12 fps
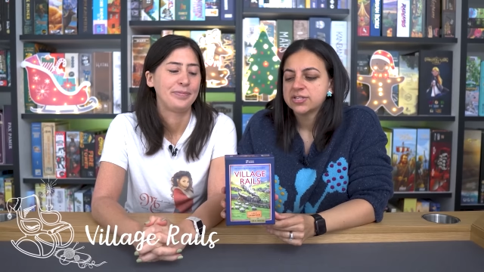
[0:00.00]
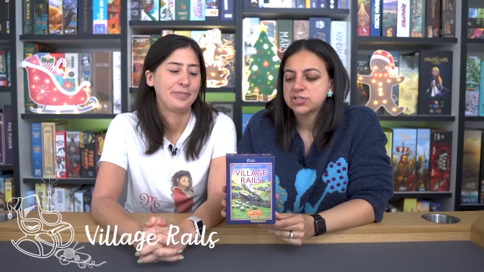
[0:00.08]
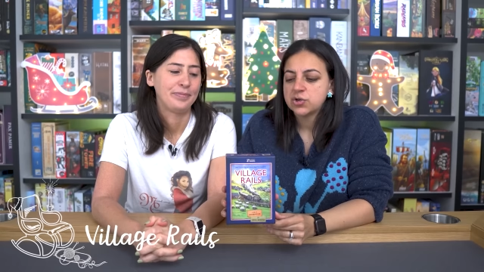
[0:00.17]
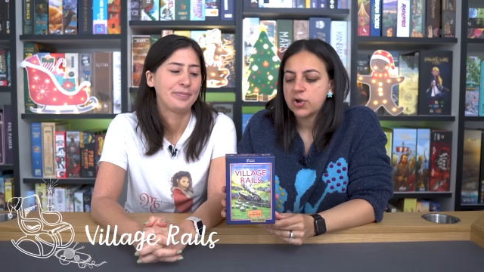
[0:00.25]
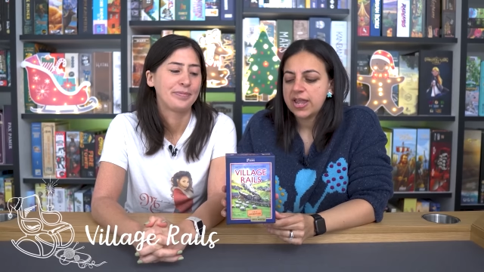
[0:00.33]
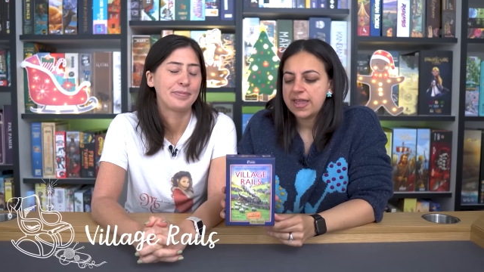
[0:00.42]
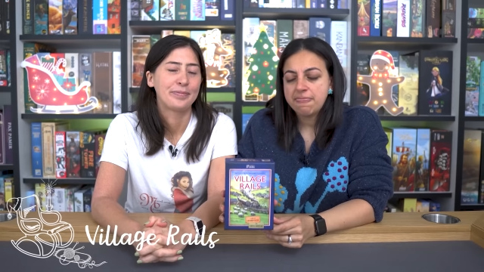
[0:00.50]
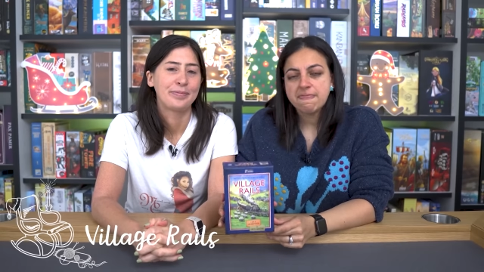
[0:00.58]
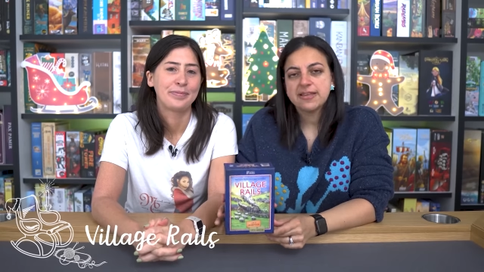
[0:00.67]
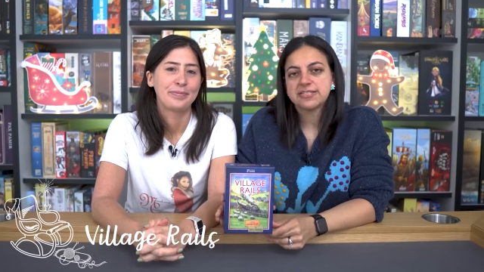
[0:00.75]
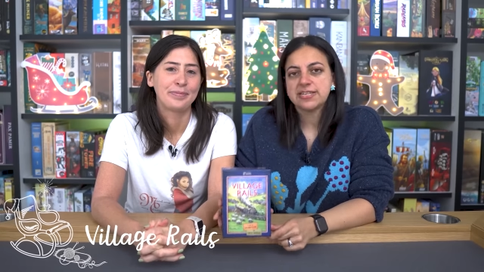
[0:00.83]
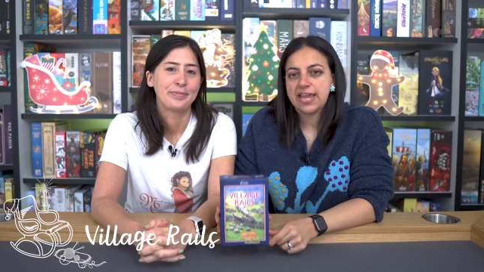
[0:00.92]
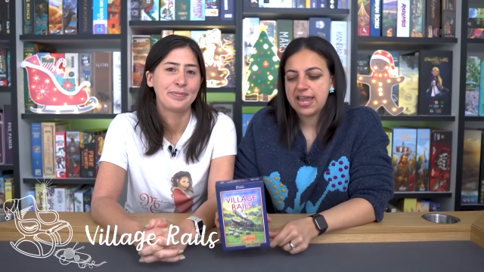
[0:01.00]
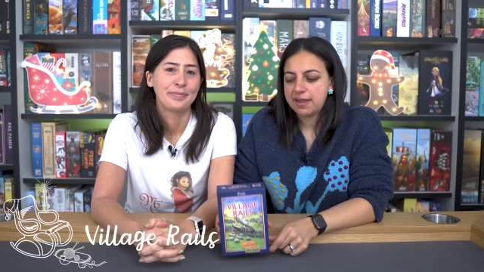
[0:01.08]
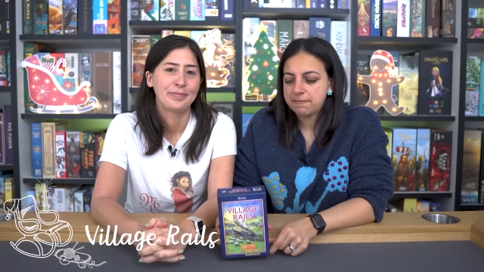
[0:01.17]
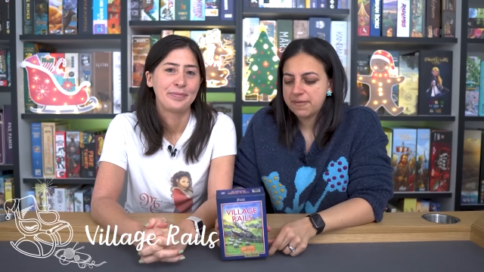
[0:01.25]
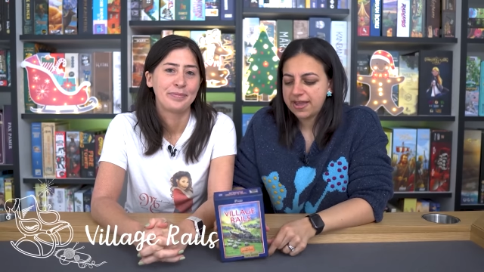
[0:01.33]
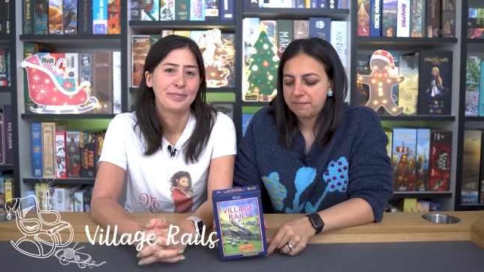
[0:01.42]
Speaker 1: So in this
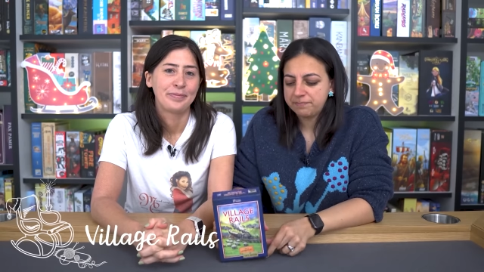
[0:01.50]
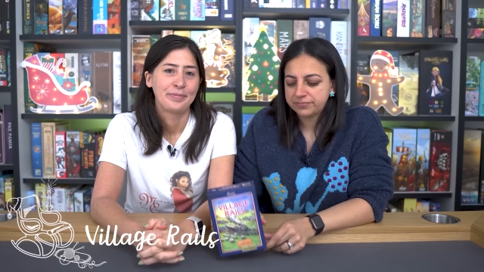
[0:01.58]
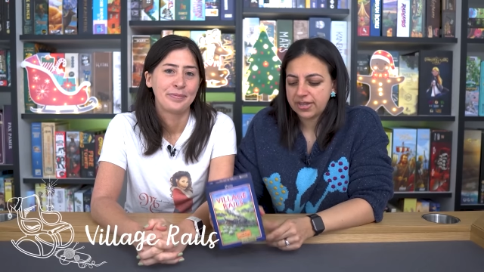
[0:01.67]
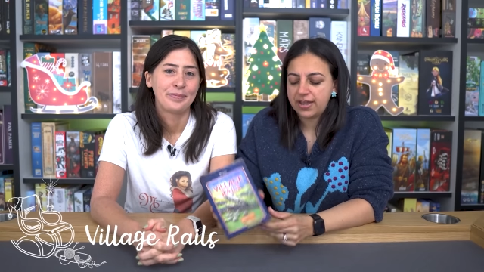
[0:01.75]
game, um,